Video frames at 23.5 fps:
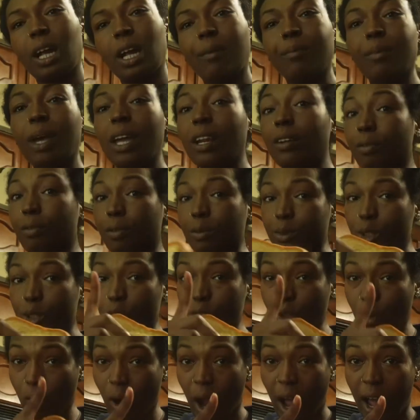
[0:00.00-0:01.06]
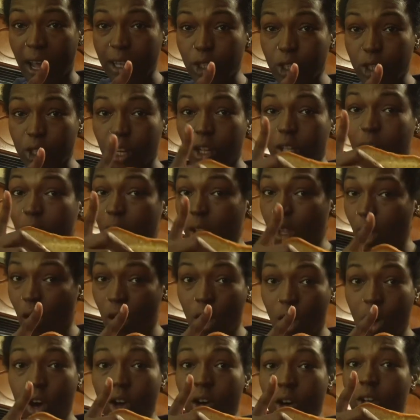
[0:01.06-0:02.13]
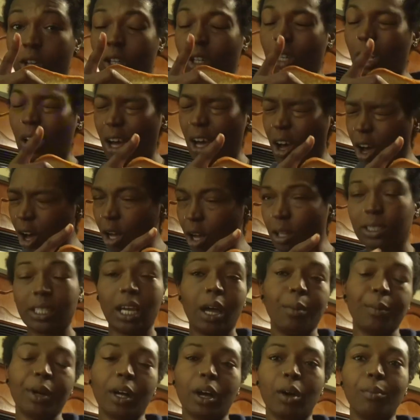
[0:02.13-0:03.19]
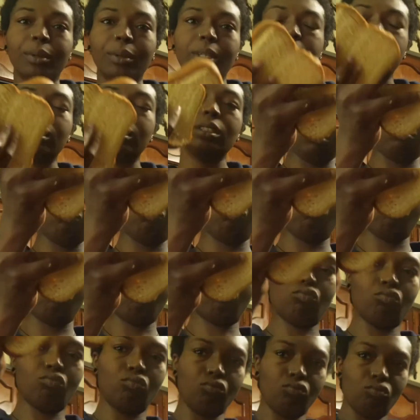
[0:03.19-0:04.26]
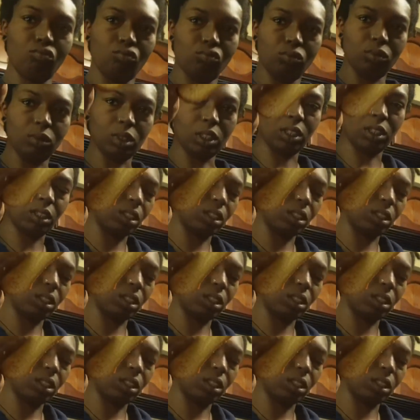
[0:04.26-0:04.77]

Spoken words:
I made it from scratch a long time ago, but let's